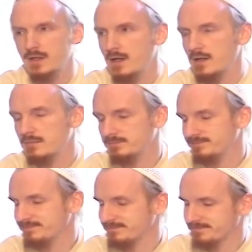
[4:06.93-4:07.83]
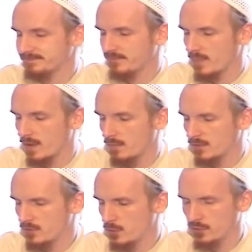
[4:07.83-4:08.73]
Um, I
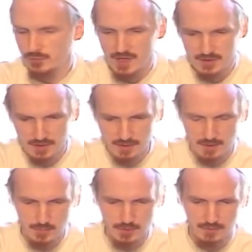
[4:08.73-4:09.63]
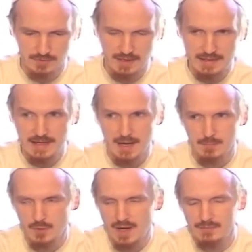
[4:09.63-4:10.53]
once thought of writing a little book of
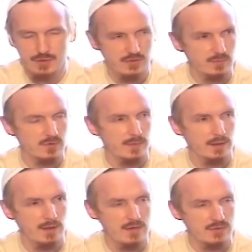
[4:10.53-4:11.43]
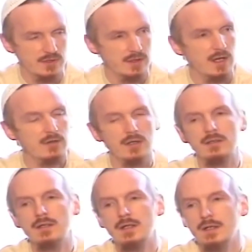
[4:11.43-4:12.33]
hekam or aphorisms about life in
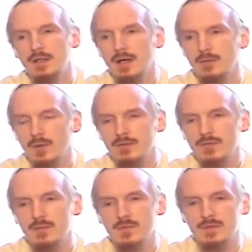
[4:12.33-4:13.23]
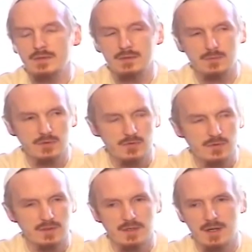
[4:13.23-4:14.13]
Cairo, and one of them that it was
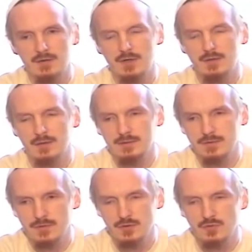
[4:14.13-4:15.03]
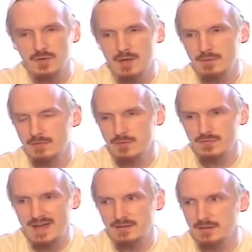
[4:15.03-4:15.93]
that Cairo is the survival of the
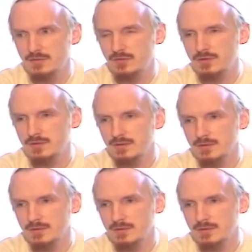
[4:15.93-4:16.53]
fattest.